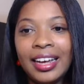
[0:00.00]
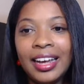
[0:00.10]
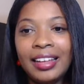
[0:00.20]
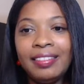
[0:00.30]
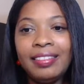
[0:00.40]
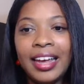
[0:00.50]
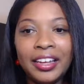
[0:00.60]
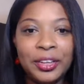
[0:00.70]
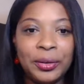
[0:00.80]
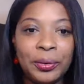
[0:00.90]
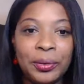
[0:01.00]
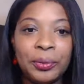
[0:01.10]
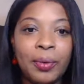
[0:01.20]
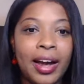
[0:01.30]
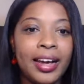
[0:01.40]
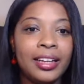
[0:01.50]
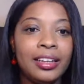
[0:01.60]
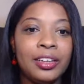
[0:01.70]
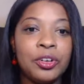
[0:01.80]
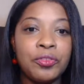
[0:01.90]
And thank you. You're
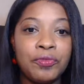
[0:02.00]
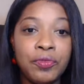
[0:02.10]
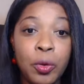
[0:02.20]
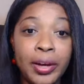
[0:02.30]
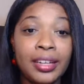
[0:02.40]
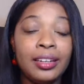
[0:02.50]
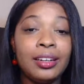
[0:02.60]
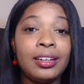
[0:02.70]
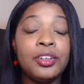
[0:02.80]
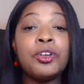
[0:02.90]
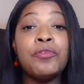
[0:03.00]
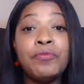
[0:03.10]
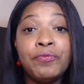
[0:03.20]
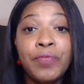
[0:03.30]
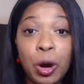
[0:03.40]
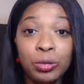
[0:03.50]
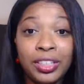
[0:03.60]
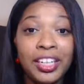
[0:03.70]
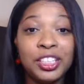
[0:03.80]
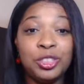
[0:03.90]
right. Your vote
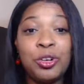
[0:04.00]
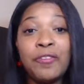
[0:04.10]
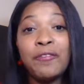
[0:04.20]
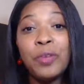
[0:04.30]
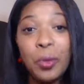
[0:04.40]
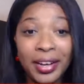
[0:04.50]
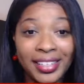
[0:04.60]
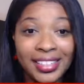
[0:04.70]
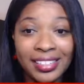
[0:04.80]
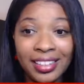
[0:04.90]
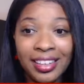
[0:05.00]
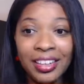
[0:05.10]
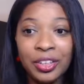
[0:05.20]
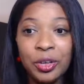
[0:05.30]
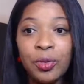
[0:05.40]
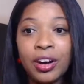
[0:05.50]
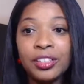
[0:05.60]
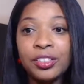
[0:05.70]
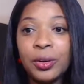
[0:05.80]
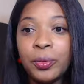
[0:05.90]
is your voice. You are
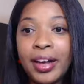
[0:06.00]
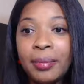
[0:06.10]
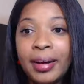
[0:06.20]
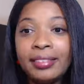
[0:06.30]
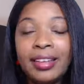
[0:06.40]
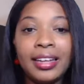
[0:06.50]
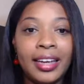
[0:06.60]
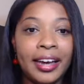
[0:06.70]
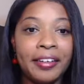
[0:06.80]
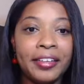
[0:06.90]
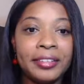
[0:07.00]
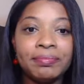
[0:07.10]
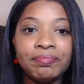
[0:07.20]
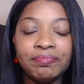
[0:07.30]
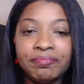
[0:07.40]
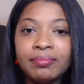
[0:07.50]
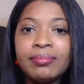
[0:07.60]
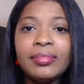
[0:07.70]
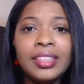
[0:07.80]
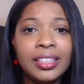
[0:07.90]
so right about that, Karen.
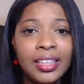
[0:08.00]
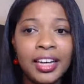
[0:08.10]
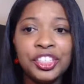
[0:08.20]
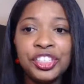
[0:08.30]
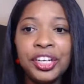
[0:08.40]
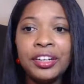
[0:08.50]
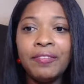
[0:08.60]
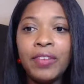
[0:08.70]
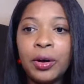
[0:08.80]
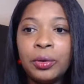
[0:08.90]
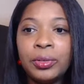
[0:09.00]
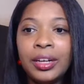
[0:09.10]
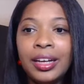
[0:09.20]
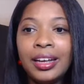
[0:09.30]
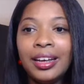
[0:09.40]
Yes, Sheena, vote.